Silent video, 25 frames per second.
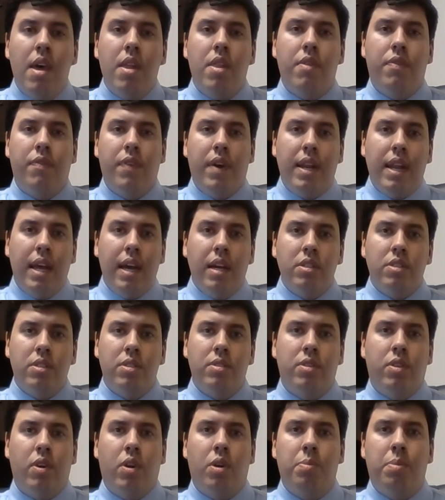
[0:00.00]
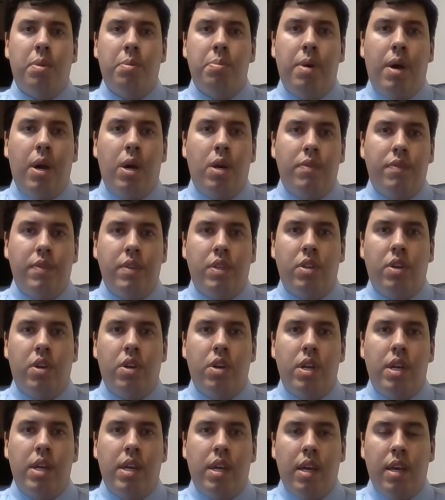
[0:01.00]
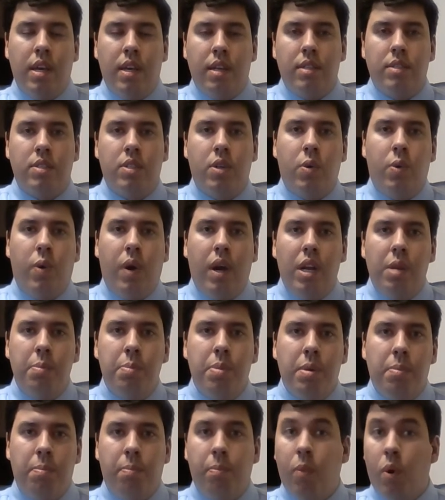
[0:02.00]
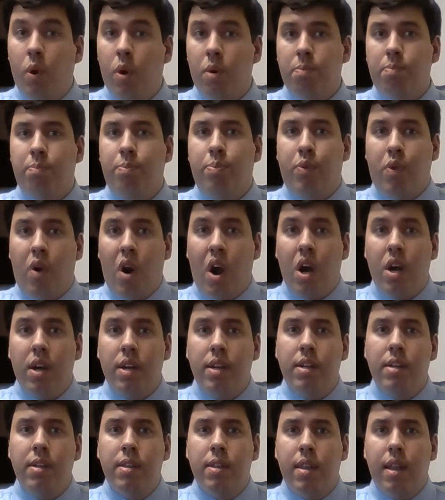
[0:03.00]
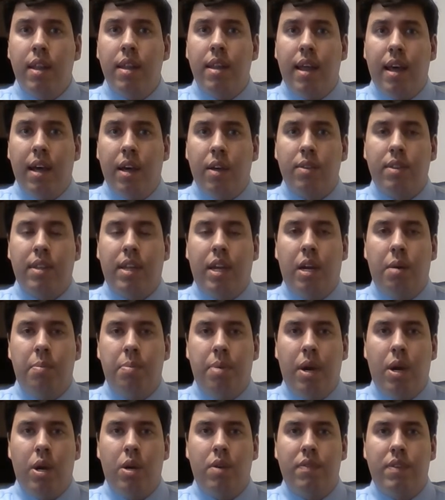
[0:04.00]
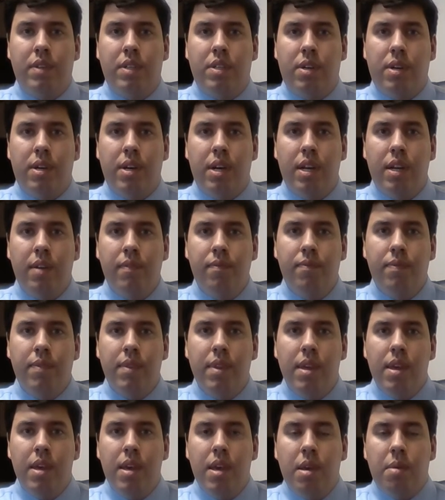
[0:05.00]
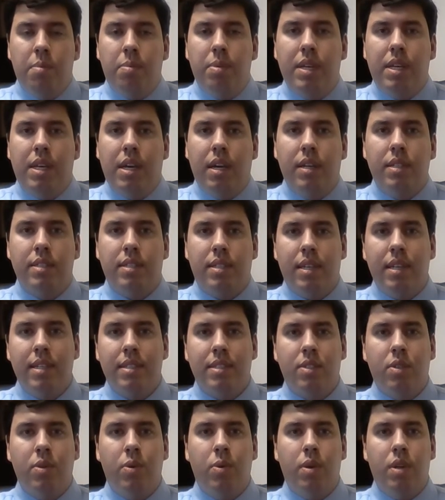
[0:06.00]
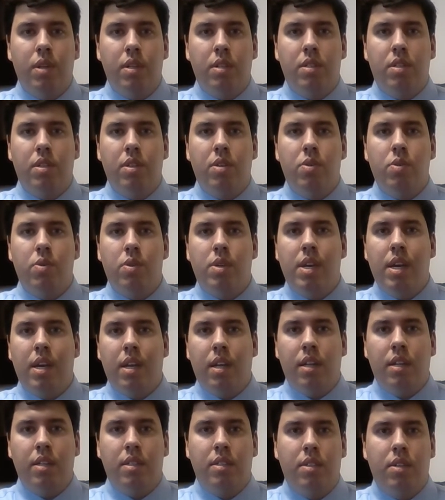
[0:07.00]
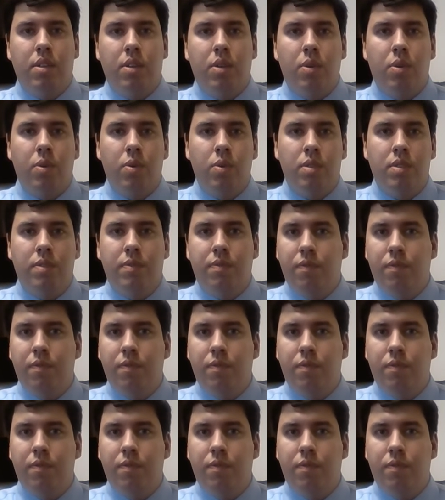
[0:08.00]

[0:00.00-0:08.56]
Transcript: The financial durable power of attorney is quite a bit more broad than the healthcare power of attorney because it's going to get into